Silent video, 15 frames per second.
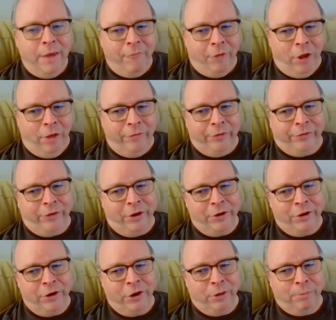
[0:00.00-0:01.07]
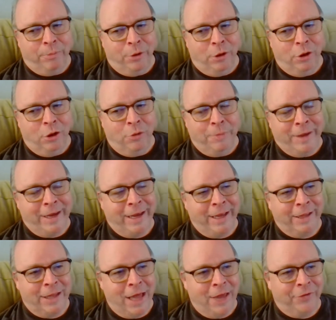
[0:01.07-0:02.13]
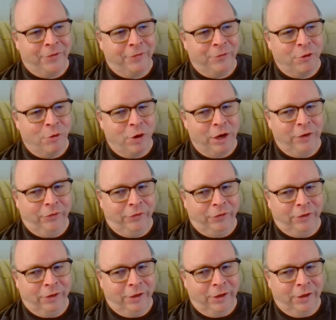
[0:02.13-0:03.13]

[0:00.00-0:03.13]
If all of a sudden you hear Bolo making lots of noise,